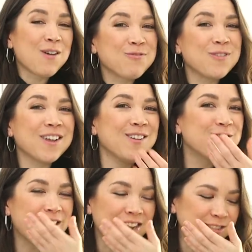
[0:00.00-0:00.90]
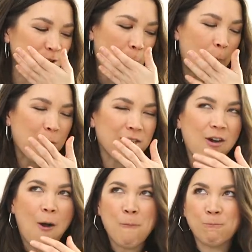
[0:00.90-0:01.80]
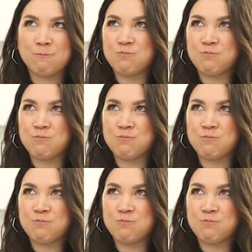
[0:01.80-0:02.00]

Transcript: That frickin' ranch, oh my God.